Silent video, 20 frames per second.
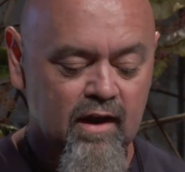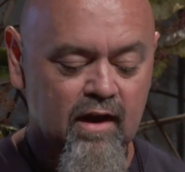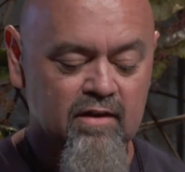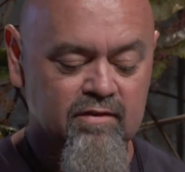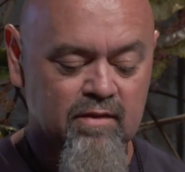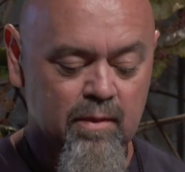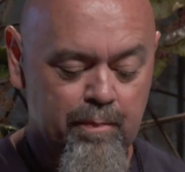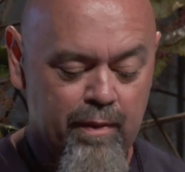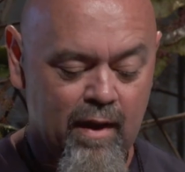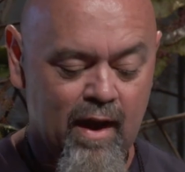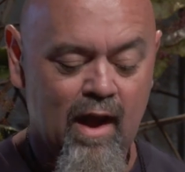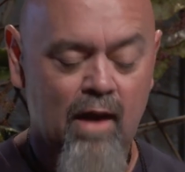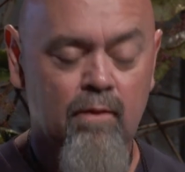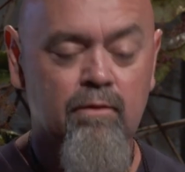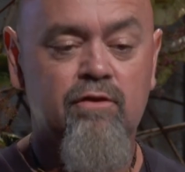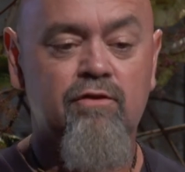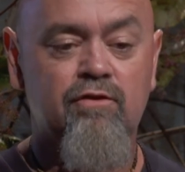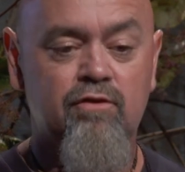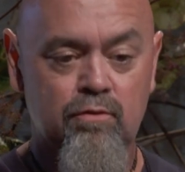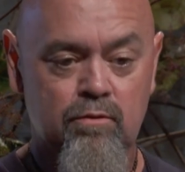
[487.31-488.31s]
is a
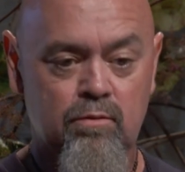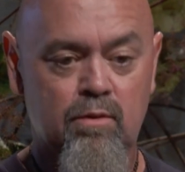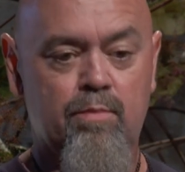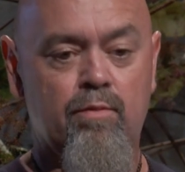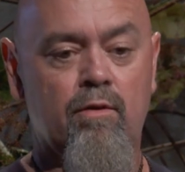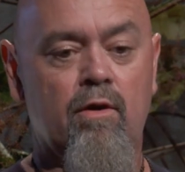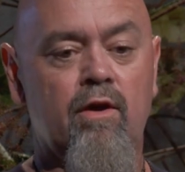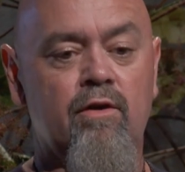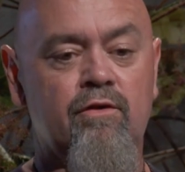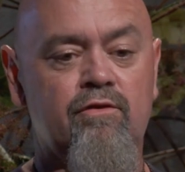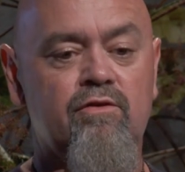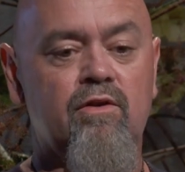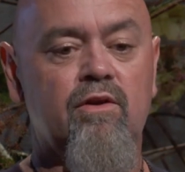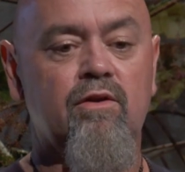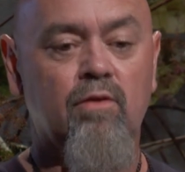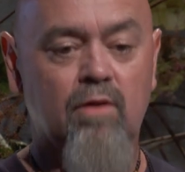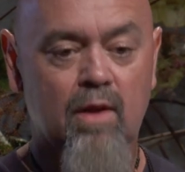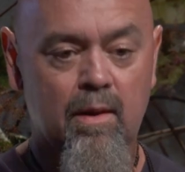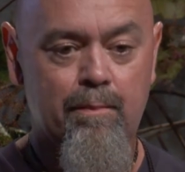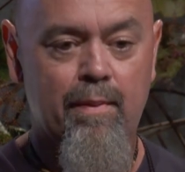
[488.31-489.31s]
power to approach,
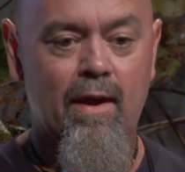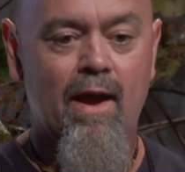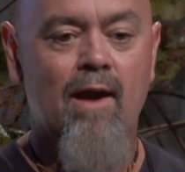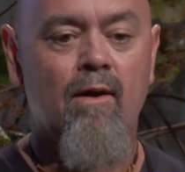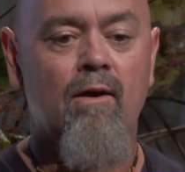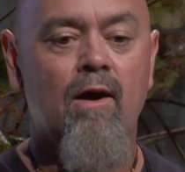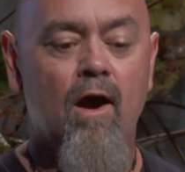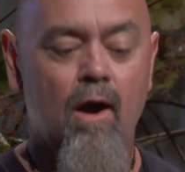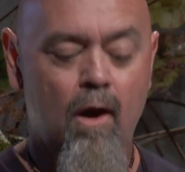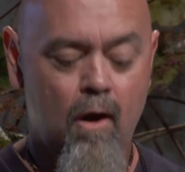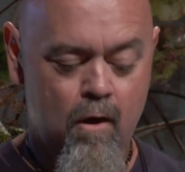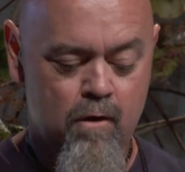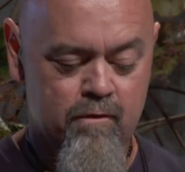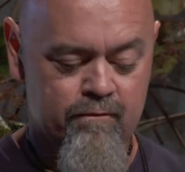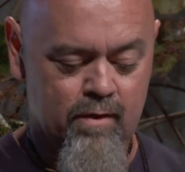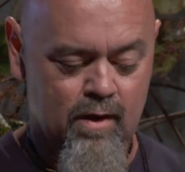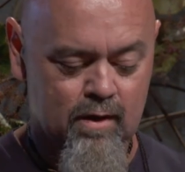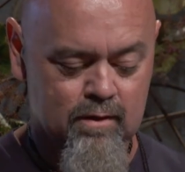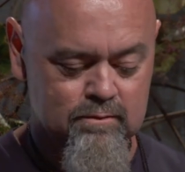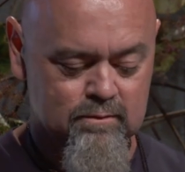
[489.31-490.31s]
not a power
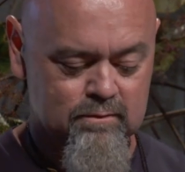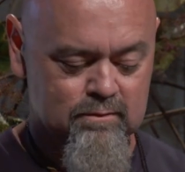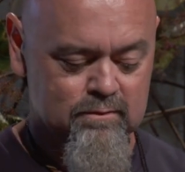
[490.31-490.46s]
over.